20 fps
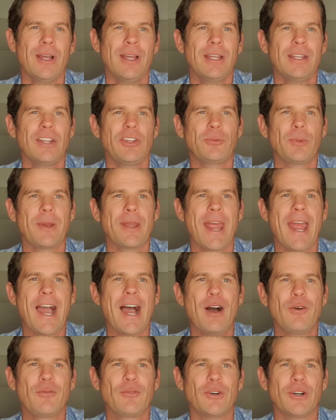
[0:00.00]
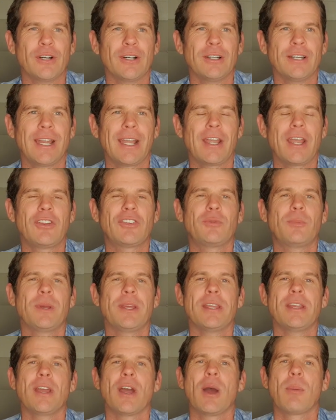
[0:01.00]
He needs to be an alpha. He needs to
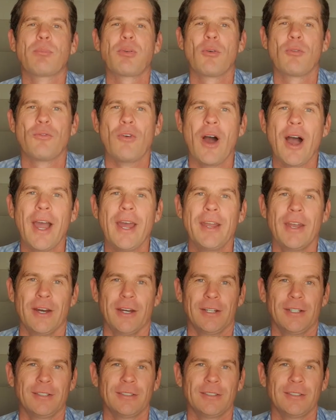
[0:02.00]
be a provider.